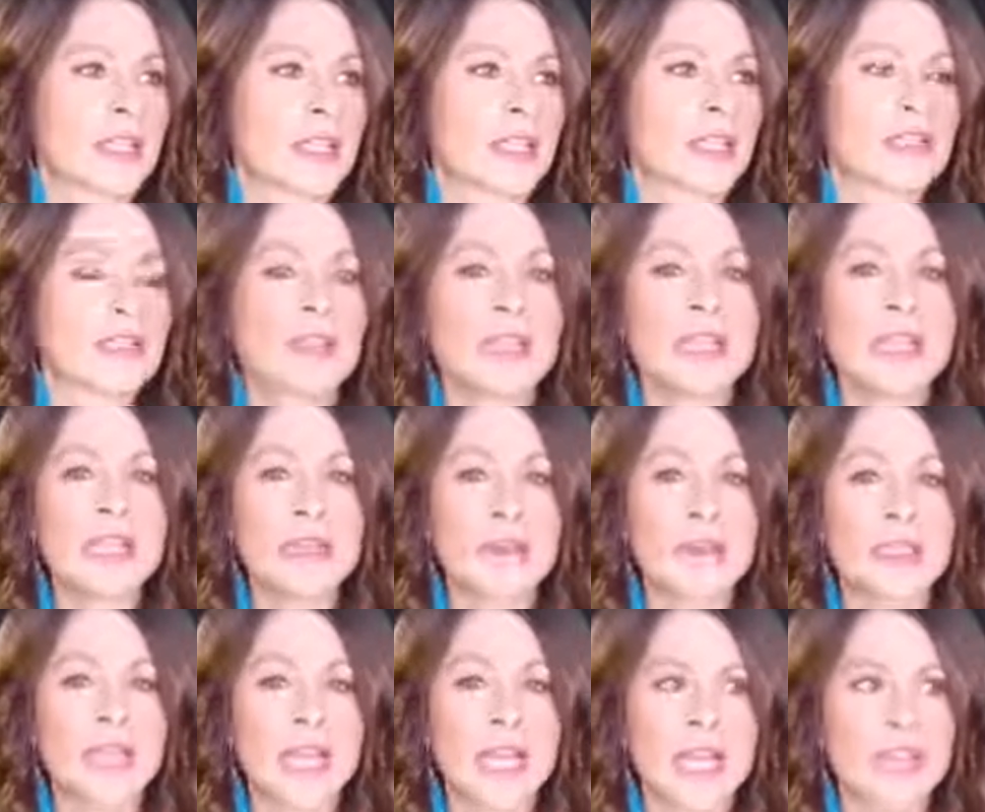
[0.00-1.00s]
it's not like
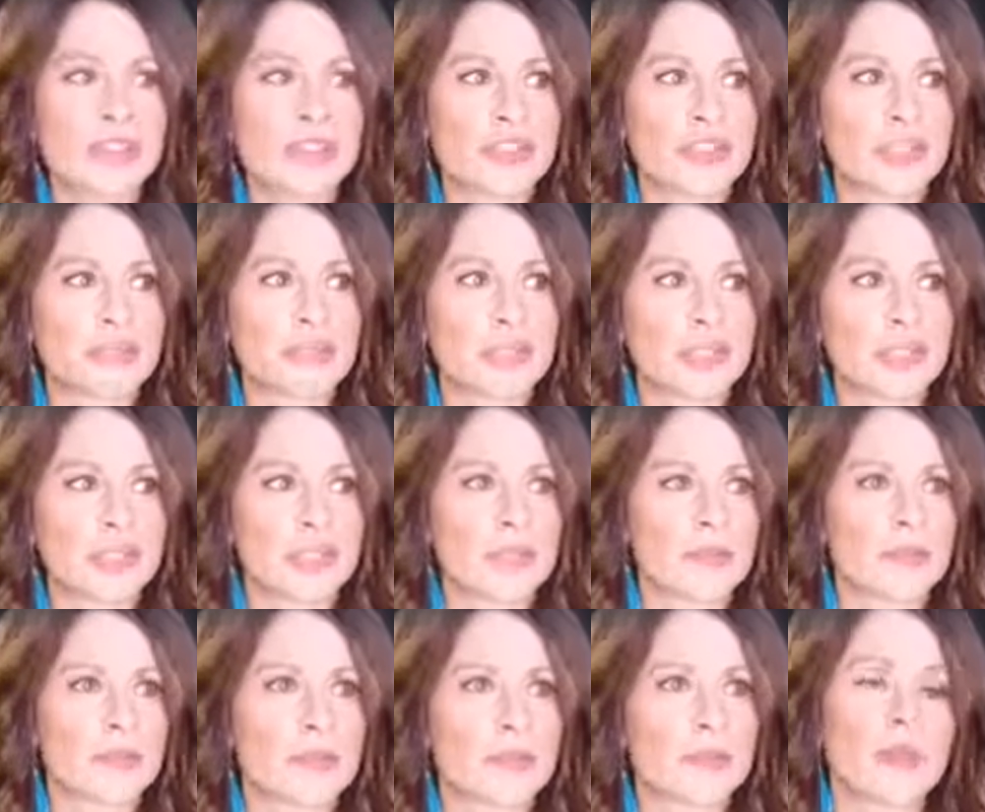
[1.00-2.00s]
we actually
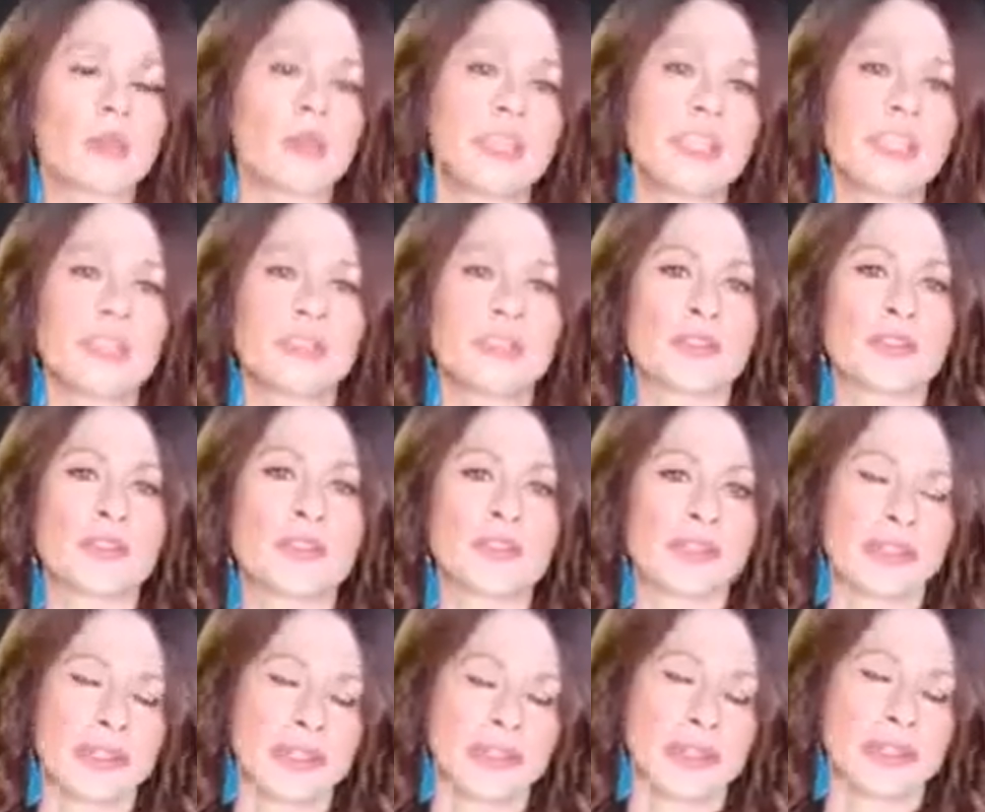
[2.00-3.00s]
really, well, we did
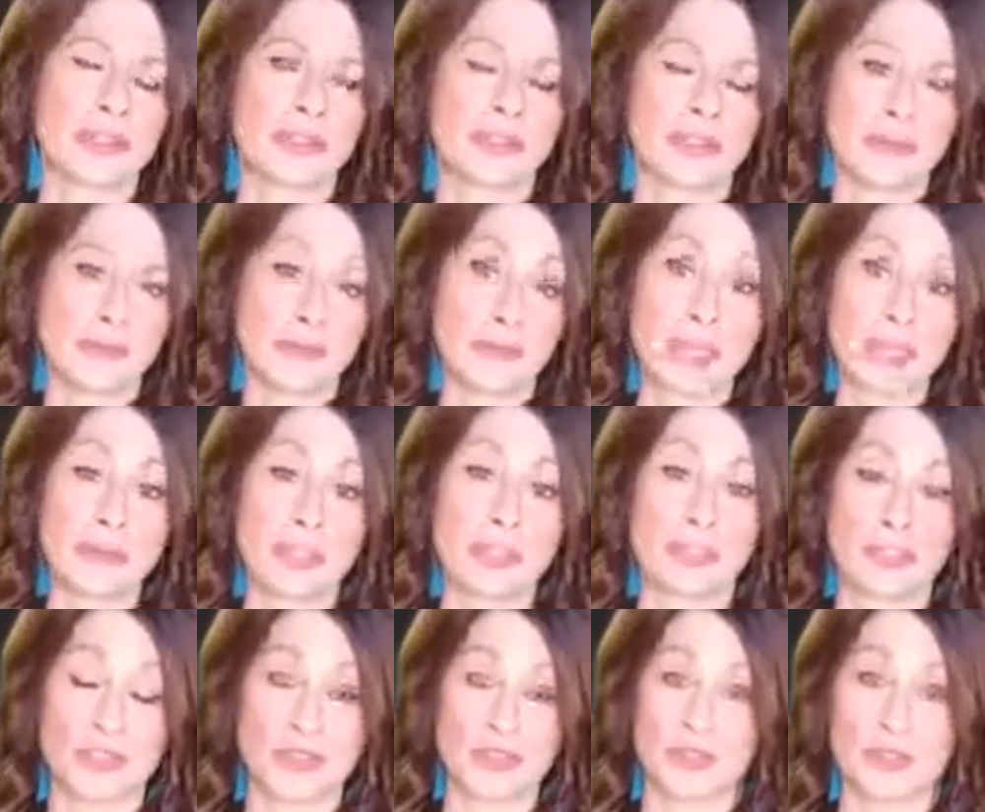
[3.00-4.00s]
drink like maybe
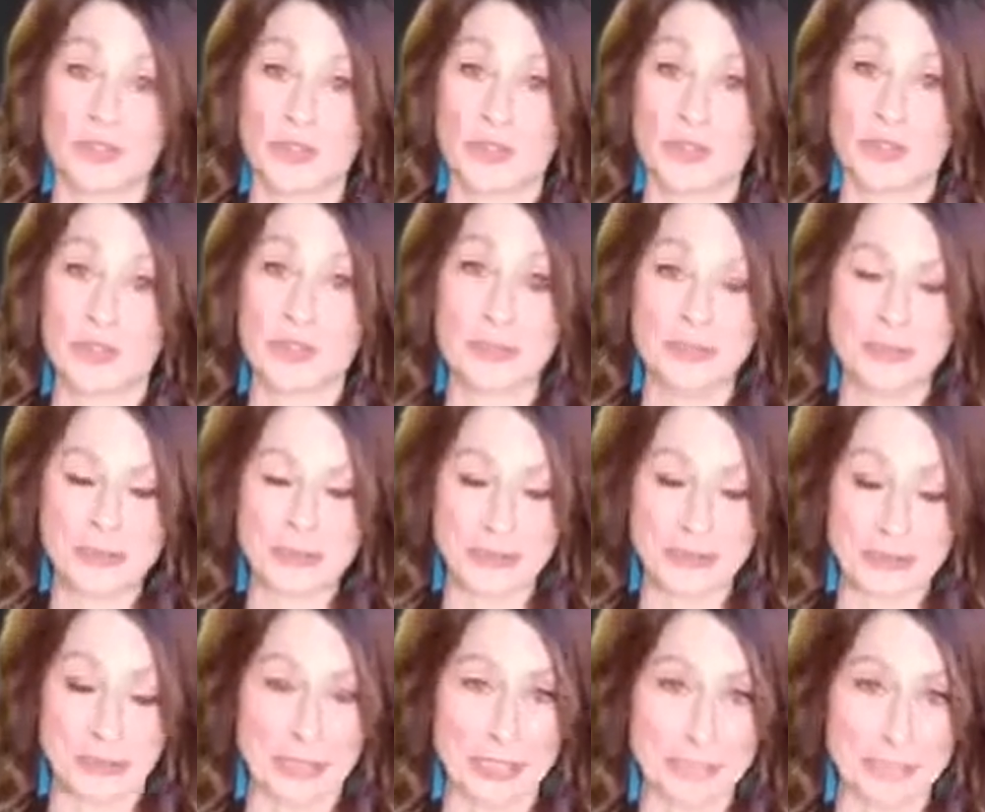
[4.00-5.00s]
2-3 bottles
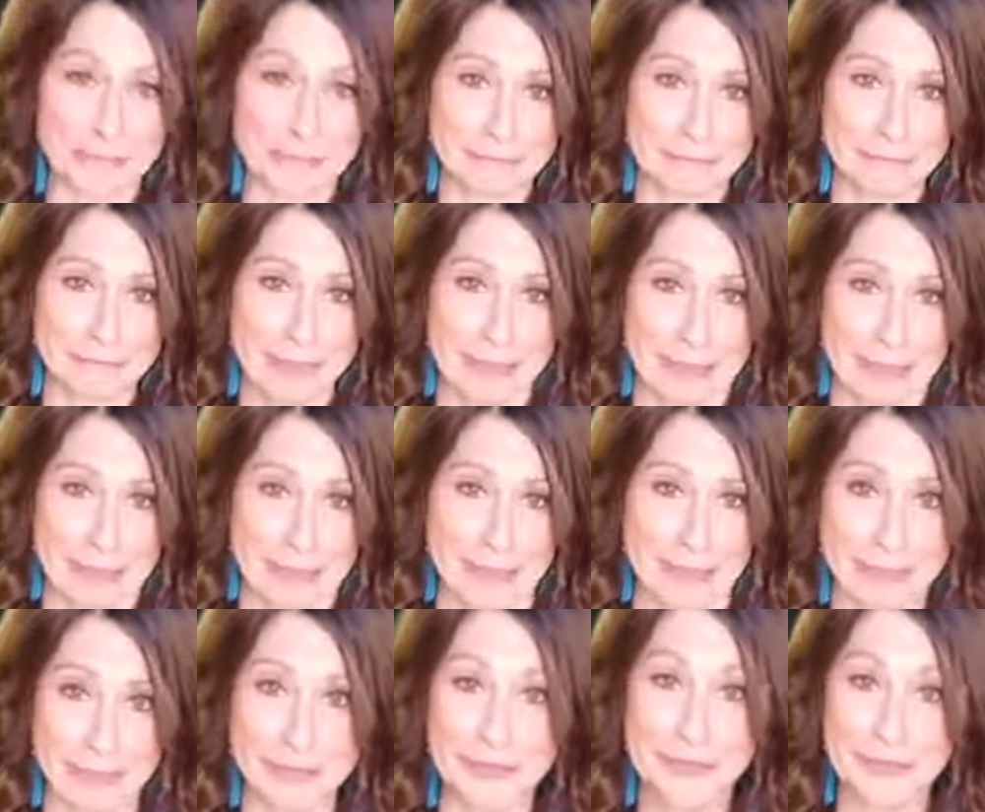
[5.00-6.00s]
of wine a
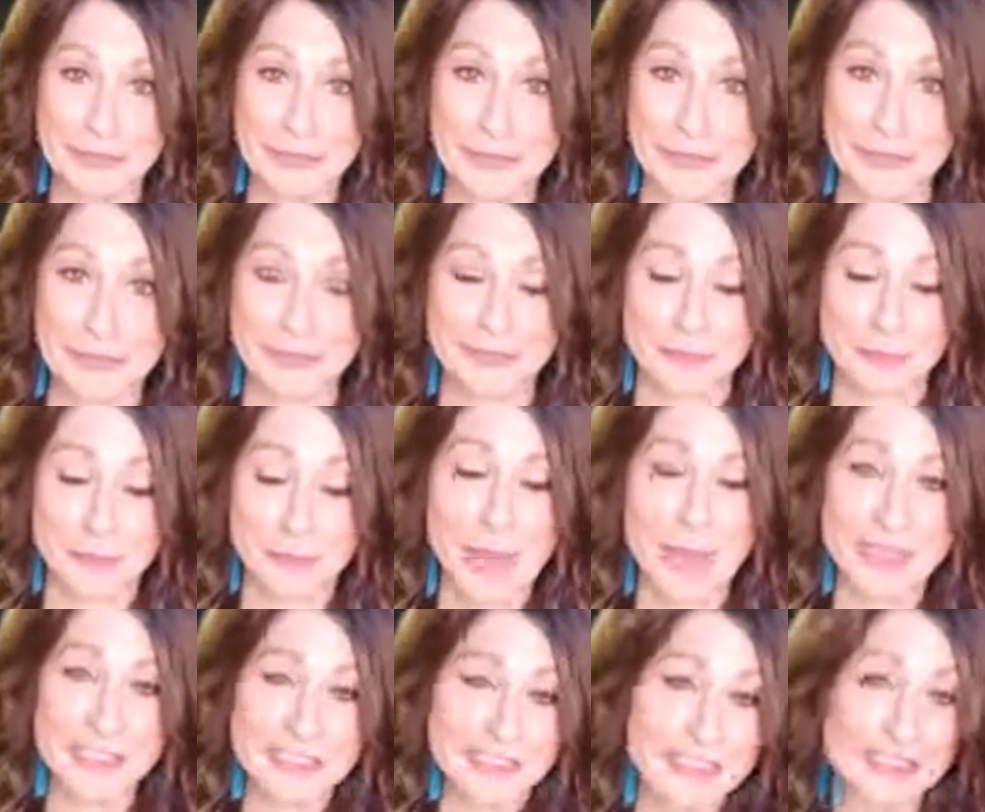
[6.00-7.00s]
night,
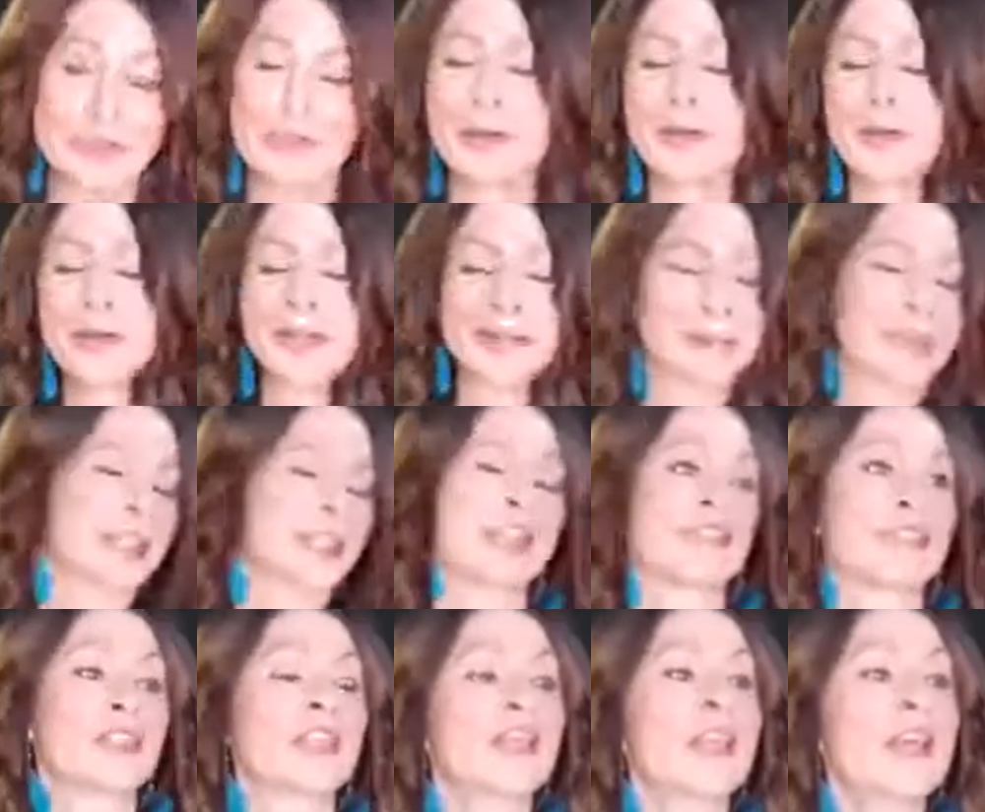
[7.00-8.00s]
1, like
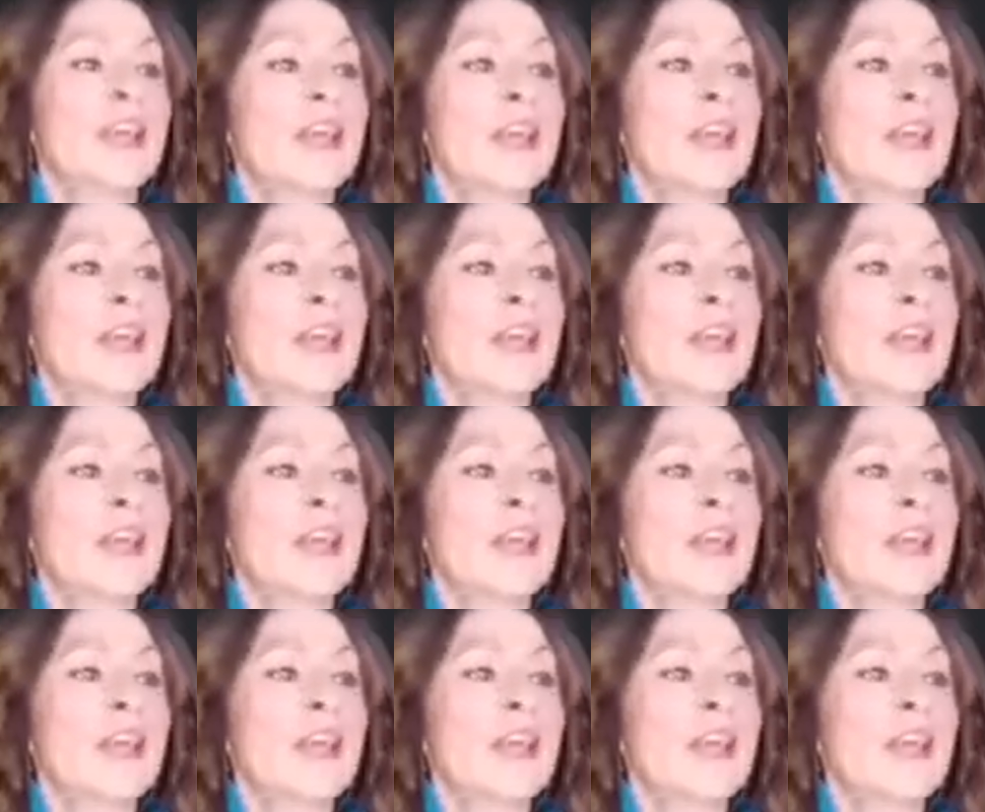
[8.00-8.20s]
whatever.